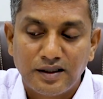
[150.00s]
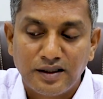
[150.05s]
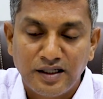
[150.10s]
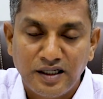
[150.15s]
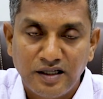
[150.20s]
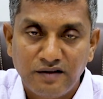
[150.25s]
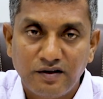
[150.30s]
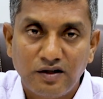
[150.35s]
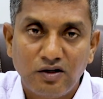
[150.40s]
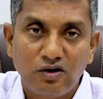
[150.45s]

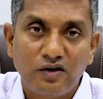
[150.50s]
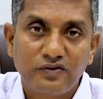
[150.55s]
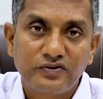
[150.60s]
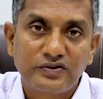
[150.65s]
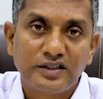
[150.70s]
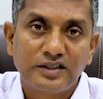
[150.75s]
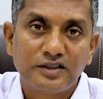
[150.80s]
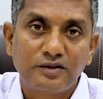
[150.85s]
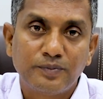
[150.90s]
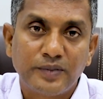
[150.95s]
naval
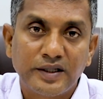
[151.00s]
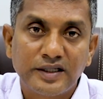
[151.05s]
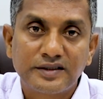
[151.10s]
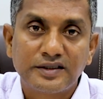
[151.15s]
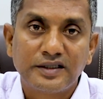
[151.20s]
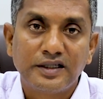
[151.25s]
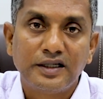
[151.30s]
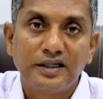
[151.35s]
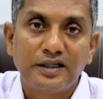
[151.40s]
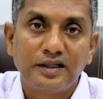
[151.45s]
officers per
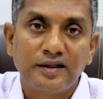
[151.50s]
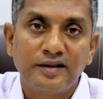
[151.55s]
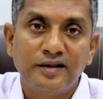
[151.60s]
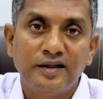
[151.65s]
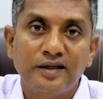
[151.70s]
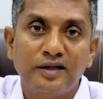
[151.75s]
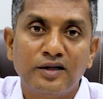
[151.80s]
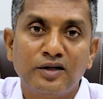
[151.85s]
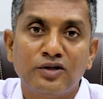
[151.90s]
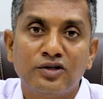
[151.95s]
se,
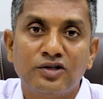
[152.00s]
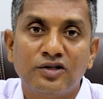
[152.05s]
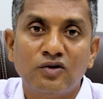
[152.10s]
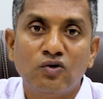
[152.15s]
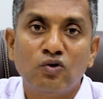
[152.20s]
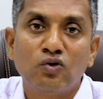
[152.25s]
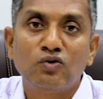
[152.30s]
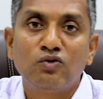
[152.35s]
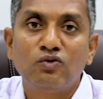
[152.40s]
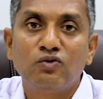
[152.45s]
they are
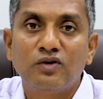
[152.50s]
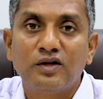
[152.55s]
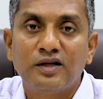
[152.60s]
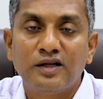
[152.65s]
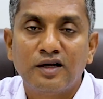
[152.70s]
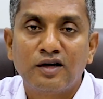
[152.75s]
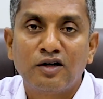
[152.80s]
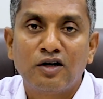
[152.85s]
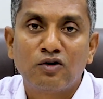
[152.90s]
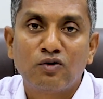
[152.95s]

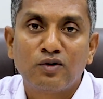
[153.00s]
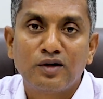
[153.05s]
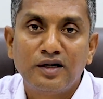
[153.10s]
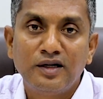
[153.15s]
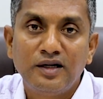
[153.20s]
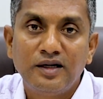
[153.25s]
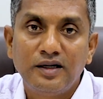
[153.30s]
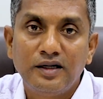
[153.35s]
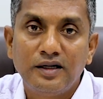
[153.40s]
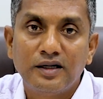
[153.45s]
not
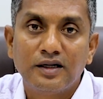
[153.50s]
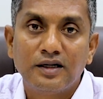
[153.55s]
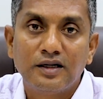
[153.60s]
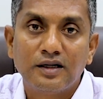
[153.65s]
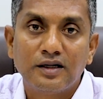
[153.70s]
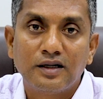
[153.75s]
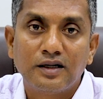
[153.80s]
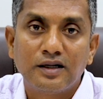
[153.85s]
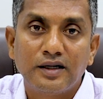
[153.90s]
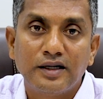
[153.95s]
only
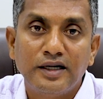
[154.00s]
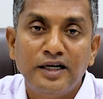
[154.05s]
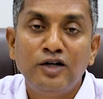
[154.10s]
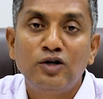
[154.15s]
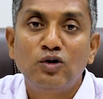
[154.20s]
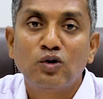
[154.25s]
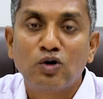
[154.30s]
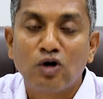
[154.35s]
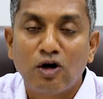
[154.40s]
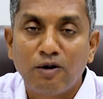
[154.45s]

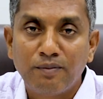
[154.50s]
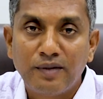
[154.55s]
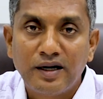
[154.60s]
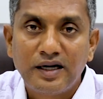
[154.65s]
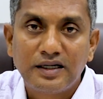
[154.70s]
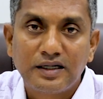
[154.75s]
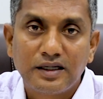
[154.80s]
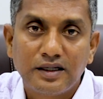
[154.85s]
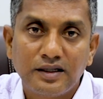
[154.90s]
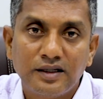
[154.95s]
into
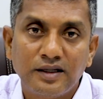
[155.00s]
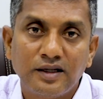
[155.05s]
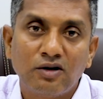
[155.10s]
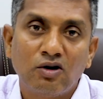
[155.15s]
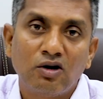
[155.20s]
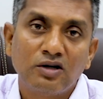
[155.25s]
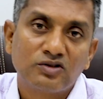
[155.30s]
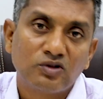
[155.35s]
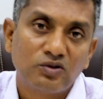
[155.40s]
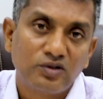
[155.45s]
combat, they are
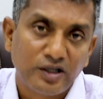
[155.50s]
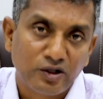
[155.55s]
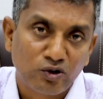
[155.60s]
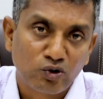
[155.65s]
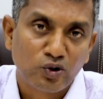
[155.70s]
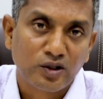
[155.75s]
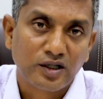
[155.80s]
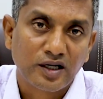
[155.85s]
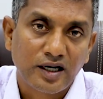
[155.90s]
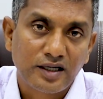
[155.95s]
also
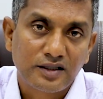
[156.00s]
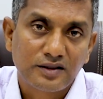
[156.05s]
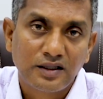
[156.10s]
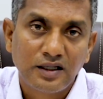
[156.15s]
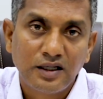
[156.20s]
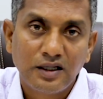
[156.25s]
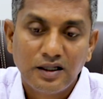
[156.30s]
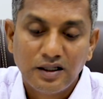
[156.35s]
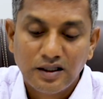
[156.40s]
technocrats.